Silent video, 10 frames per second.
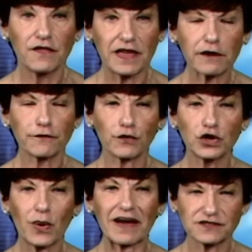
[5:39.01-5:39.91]
Therefore,
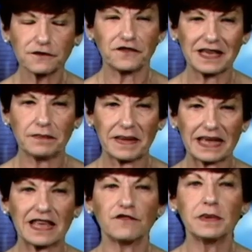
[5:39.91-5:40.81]
you have to feed
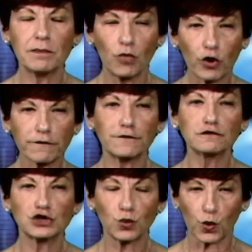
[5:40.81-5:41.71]
me. Give me more
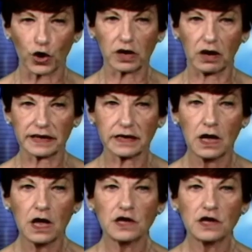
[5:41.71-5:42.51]
food to work on